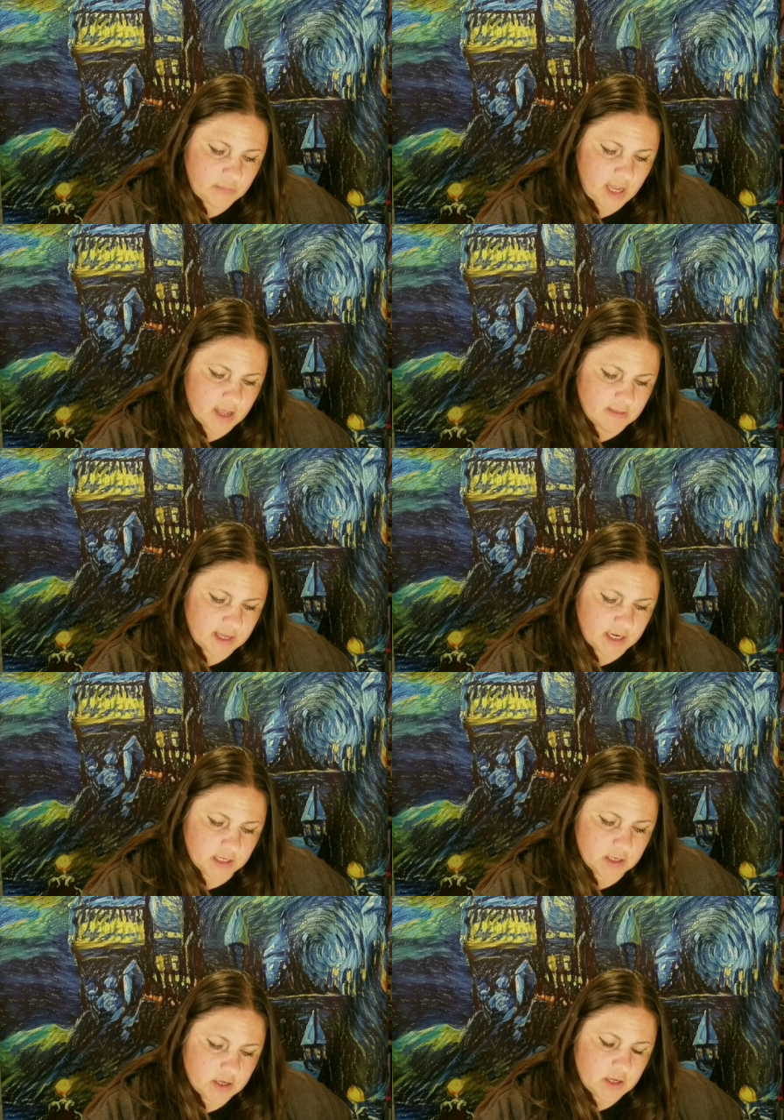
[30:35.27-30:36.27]
And
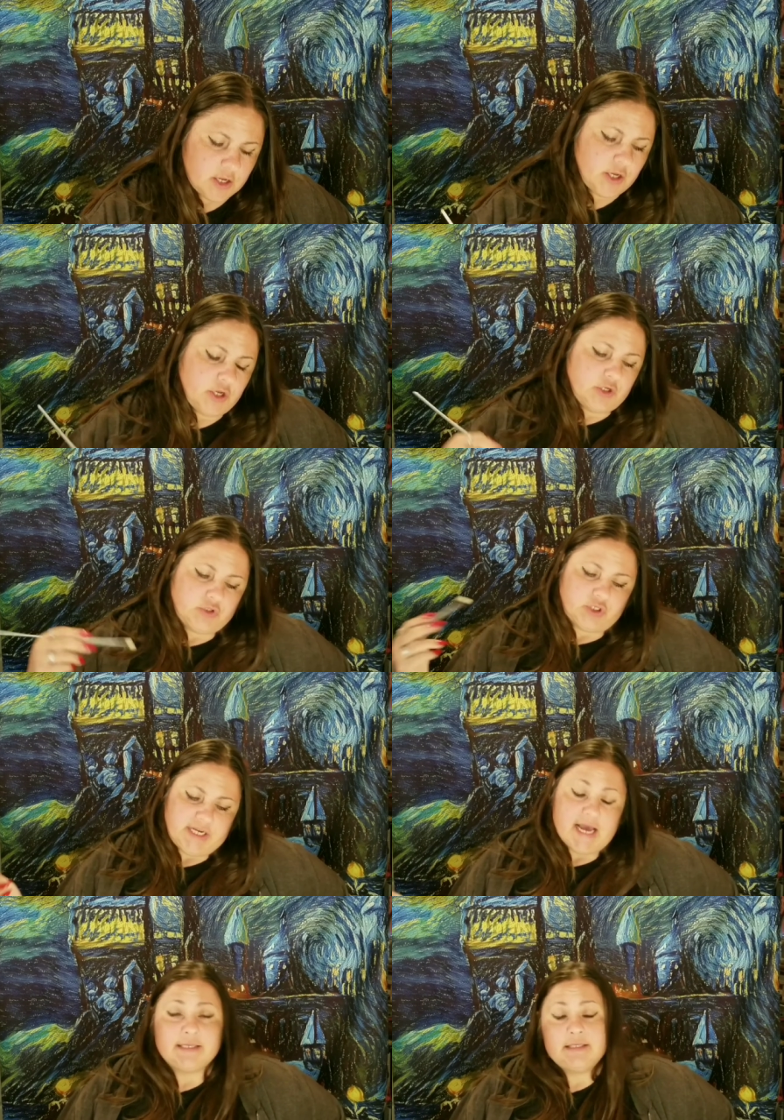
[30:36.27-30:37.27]
then so
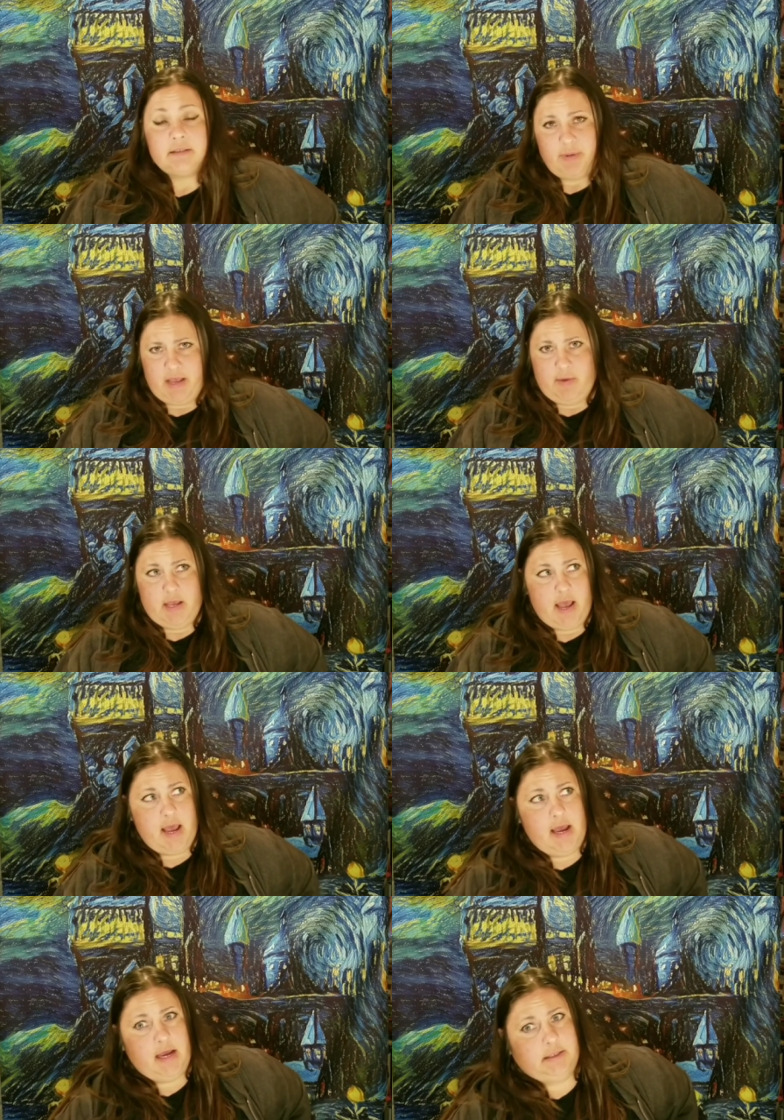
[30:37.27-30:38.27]
she has this baby
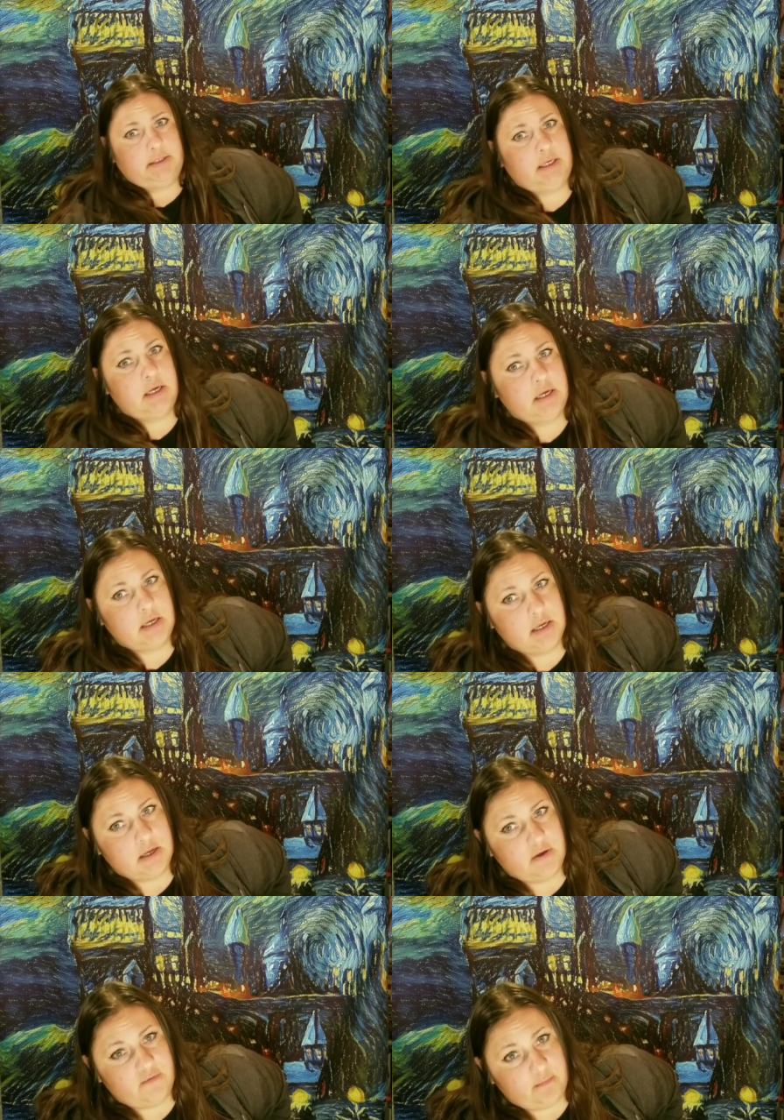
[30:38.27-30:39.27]
and
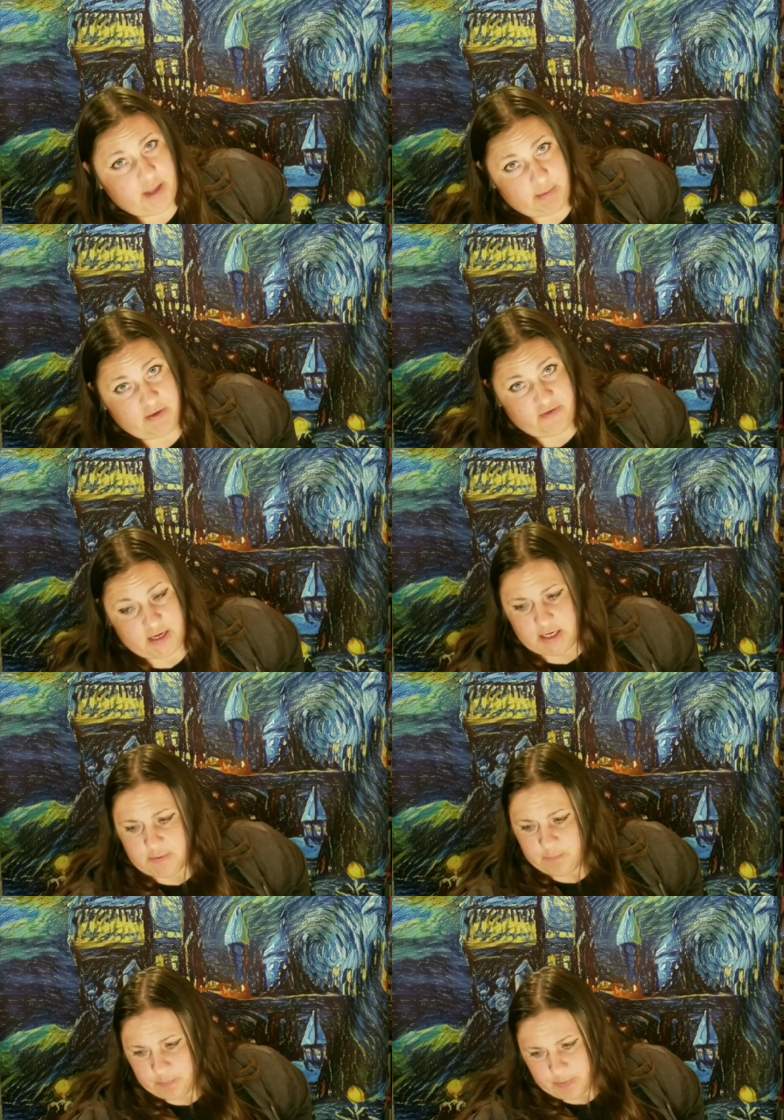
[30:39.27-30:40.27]
baby Fanny.